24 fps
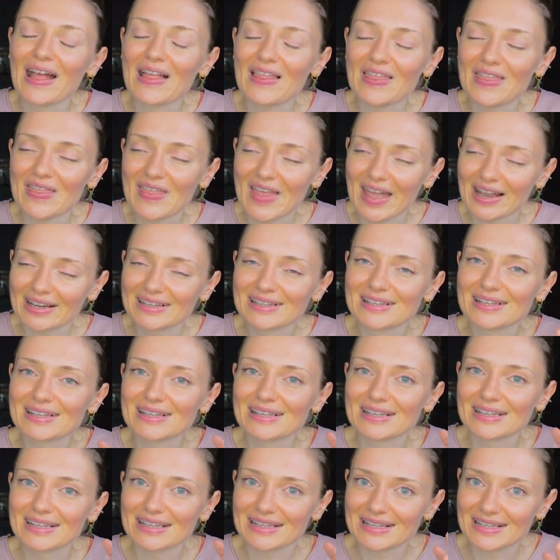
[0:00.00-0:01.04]

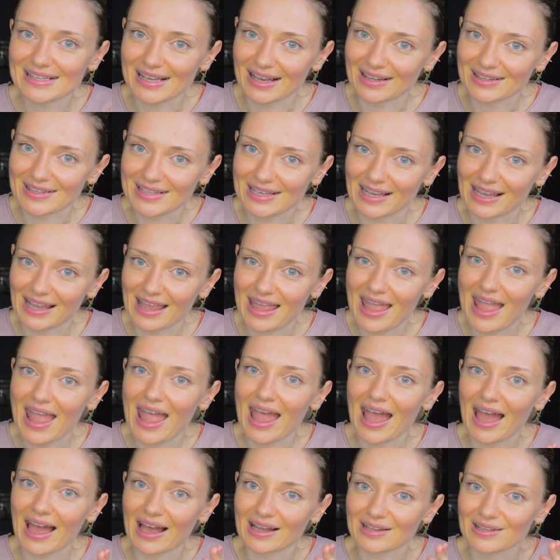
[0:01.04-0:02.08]
next Sunday
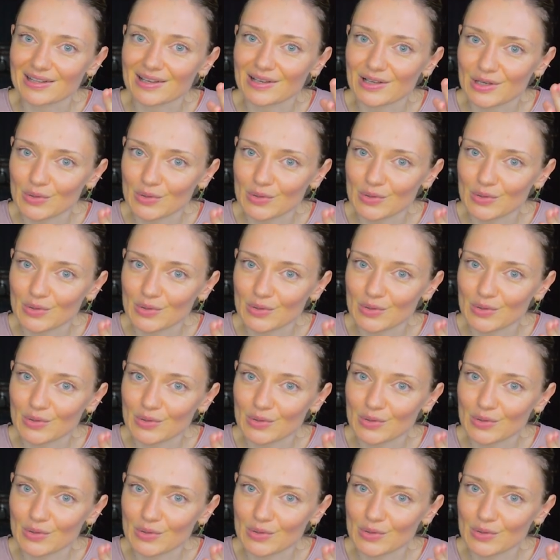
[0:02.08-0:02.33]
at